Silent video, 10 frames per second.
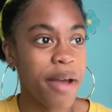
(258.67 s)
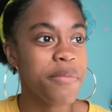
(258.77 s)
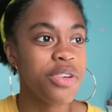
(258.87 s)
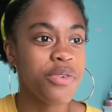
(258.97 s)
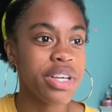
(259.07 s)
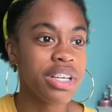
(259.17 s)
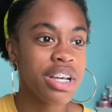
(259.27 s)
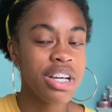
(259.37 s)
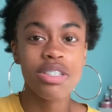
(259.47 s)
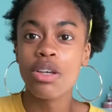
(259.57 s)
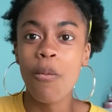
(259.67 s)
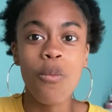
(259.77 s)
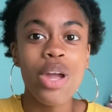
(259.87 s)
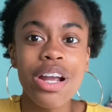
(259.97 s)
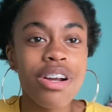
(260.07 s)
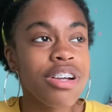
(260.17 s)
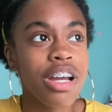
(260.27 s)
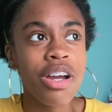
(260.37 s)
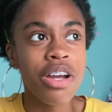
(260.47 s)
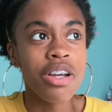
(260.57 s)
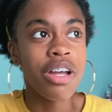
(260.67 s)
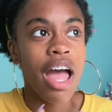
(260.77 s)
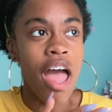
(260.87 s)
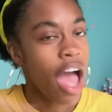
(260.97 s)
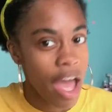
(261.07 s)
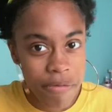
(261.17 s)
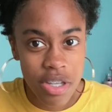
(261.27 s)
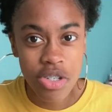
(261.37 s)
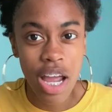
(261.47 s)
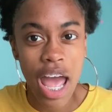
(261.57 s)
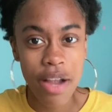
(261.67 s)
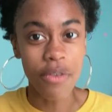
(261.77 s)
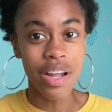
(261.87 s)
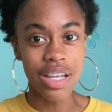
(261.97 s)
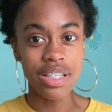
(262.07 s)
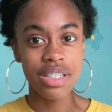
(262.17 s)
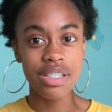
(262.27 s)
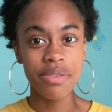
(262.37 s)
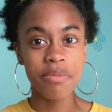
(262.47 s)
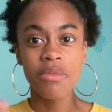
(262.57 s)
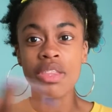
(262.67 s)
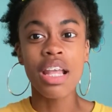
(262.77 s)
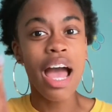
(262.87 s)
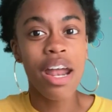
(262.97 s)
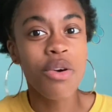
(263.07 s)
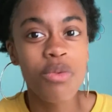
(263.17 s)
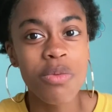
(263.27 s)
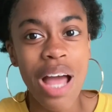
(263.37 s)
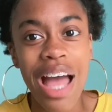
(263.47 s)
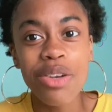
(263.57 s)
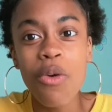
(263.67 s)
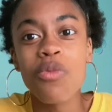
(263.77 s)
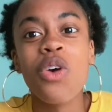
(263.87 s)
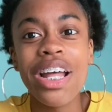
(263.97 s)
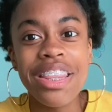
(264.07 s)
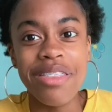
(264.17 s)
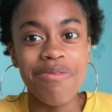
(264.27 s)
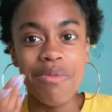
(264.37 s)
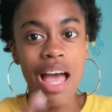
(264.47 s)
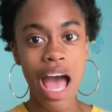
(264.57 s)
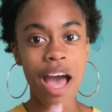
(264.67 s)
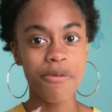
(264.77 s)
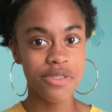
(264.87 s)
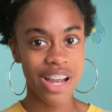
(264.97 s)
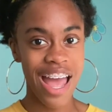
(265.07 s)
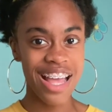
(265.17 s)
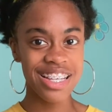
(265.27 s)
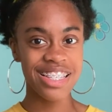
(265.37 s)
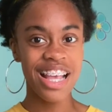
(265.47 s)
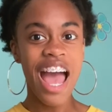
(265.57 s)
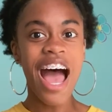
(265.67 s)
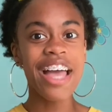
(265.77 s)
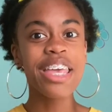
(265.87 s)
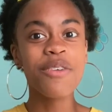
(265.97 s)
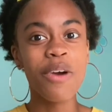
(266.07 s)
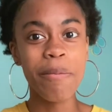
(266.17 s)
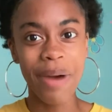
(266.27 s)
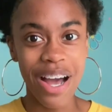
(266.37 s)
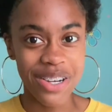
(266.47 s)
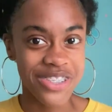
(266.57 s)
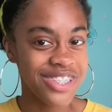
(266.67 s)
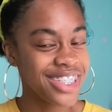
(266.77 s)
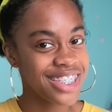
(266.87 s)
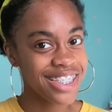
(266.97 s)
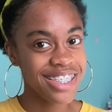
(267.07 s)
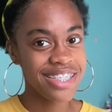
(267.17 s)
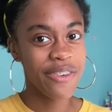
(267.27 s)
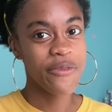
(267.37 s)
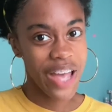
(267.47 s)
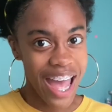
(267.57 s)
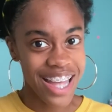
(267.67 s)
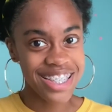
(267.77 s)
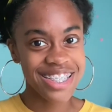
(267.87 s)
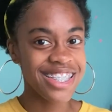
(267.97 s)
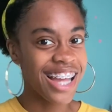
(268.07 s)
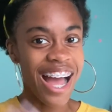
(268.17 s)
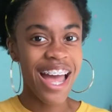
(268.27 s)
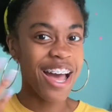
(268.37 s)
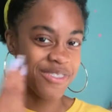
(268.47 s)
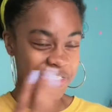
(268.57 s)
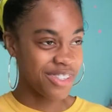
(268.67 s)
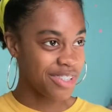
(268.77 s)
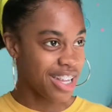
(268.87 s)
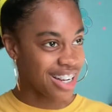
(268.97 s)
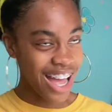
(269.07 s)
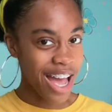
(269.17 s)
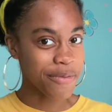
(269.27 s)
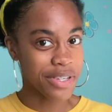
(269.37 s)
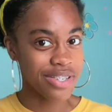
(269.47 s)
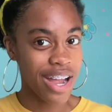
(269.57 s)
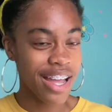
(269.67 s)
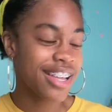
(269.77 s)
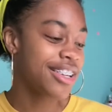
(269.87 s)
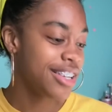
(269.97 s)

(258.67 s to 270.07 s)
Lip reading: I'm doing some weird half the track race. I don't run half tracks. I can run miles fast, not half the track.